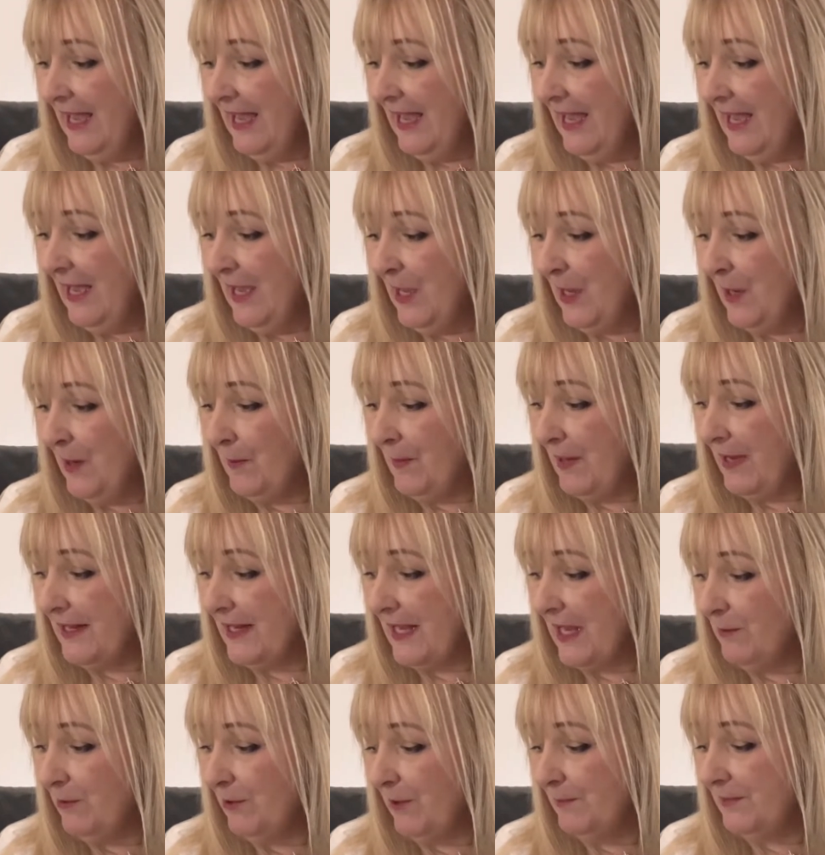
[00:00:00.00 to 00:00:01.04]
And
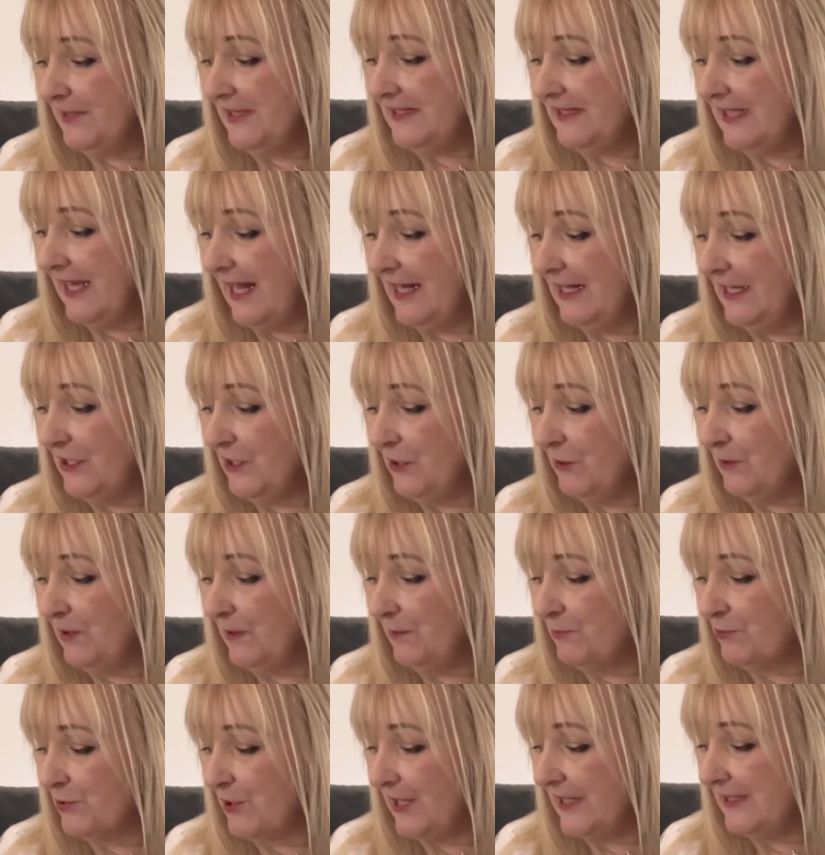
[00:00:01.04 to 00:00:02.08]
I will be telling you the
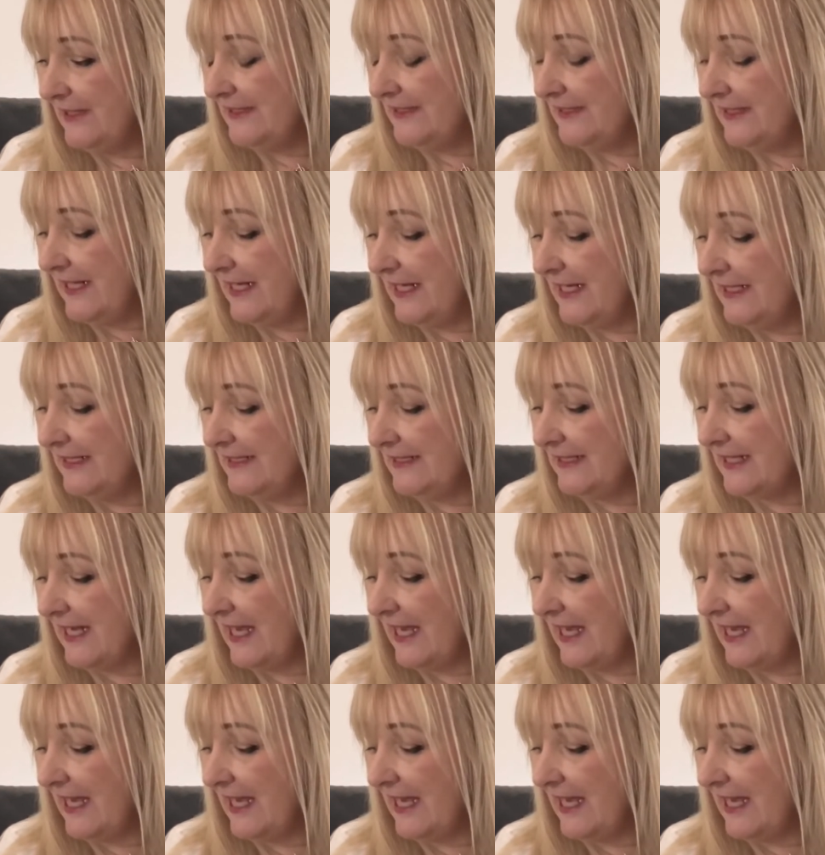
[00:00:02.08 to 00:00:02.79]
prices